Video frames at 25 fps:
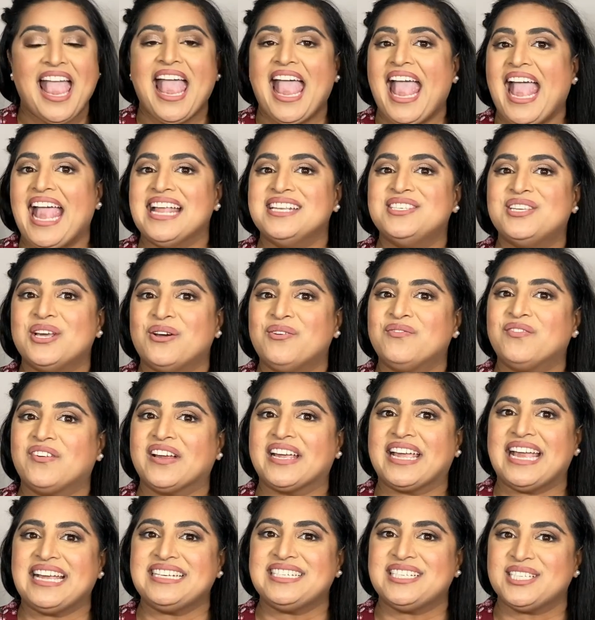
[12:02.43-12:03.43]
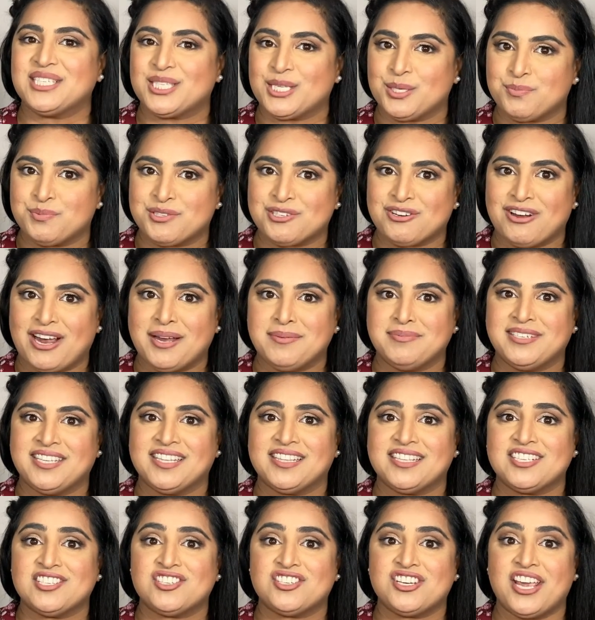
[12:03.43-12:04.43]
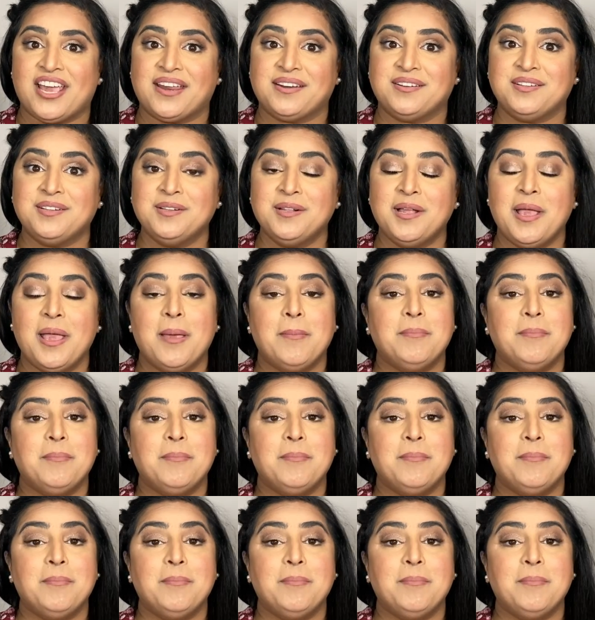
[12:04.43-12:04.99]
And don't forget to subscribe to this channel,